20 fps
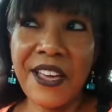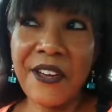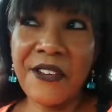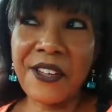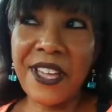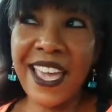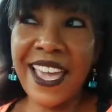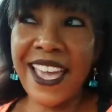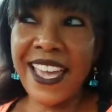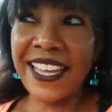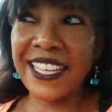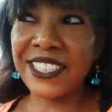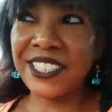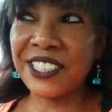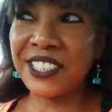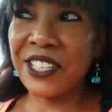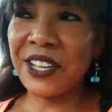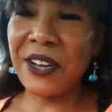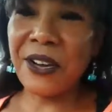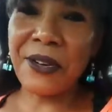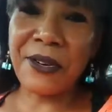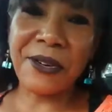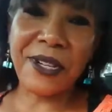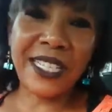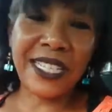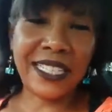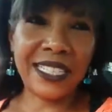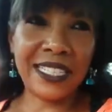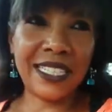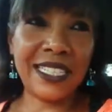Okay, so
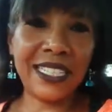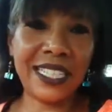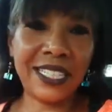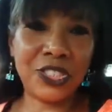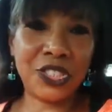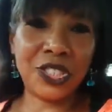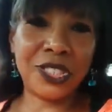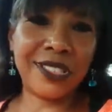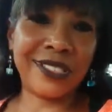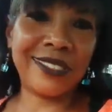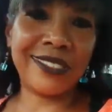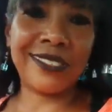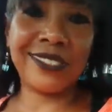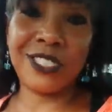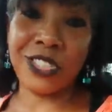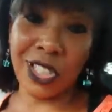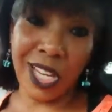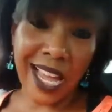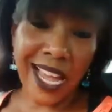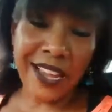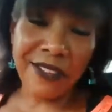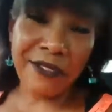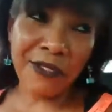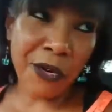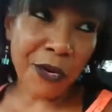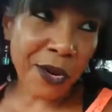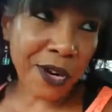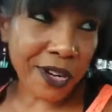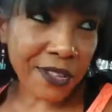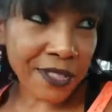it's July
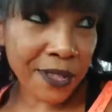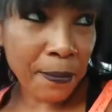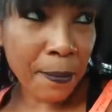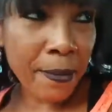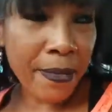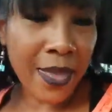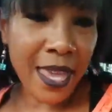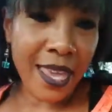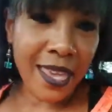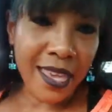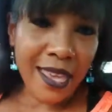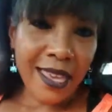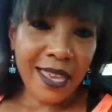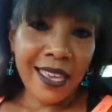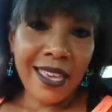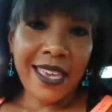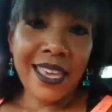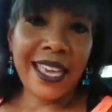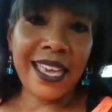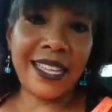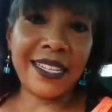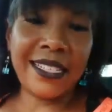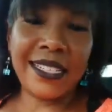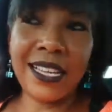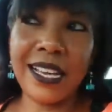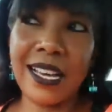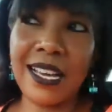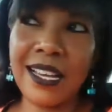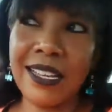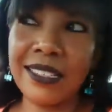4th and
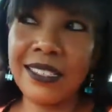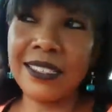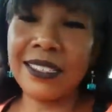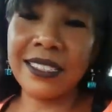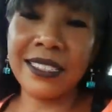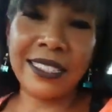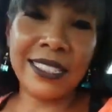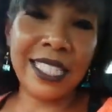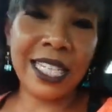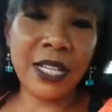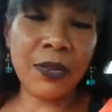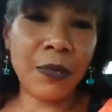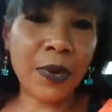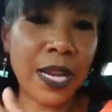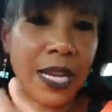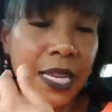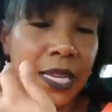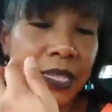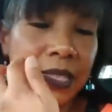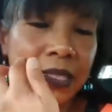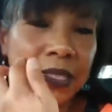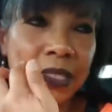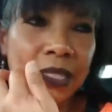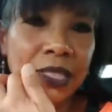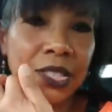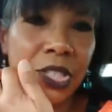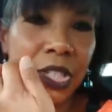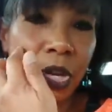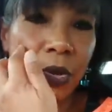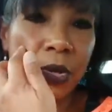getting ready
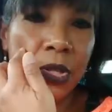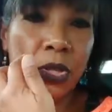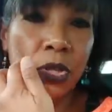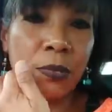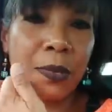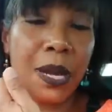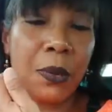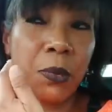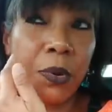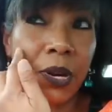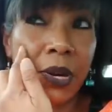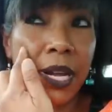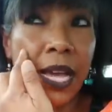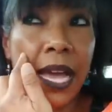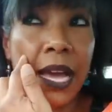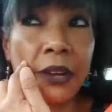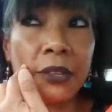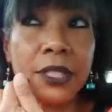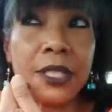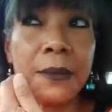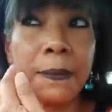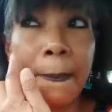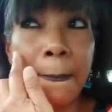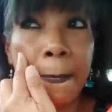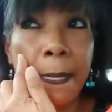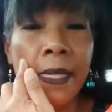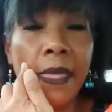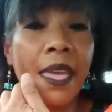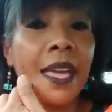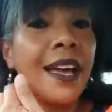to go and do my workout.
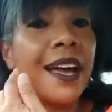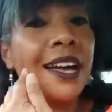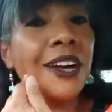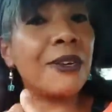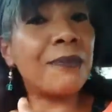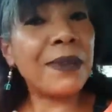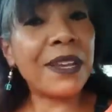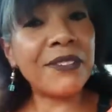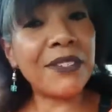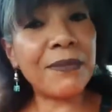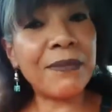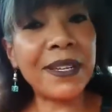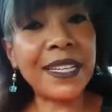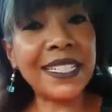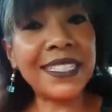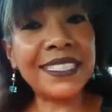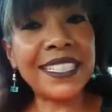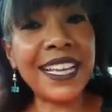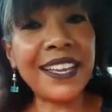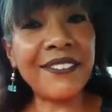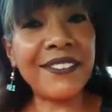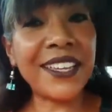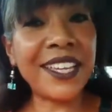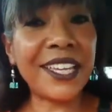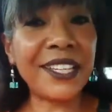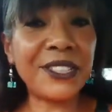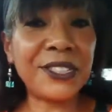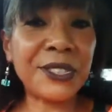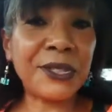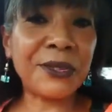I hope everybody's having
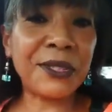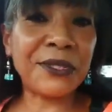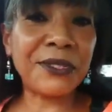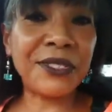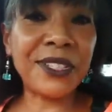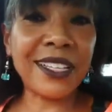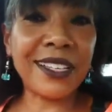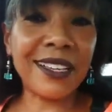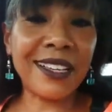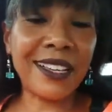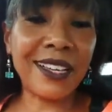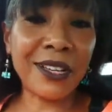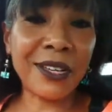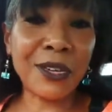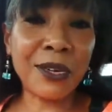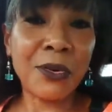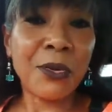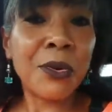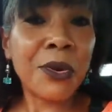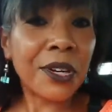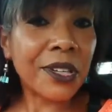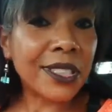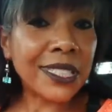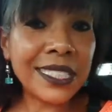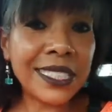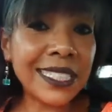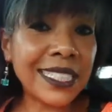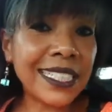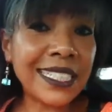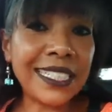a terrific
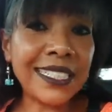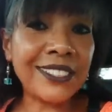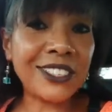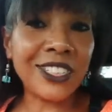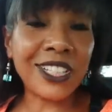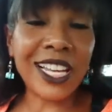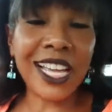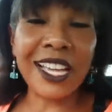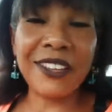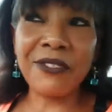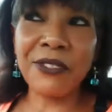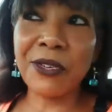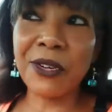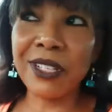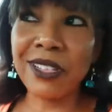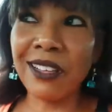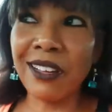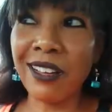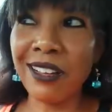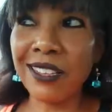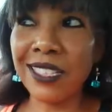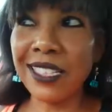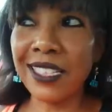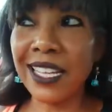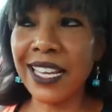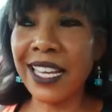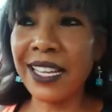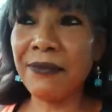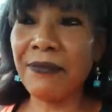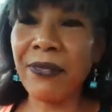quarantine July 4th
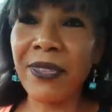holiday.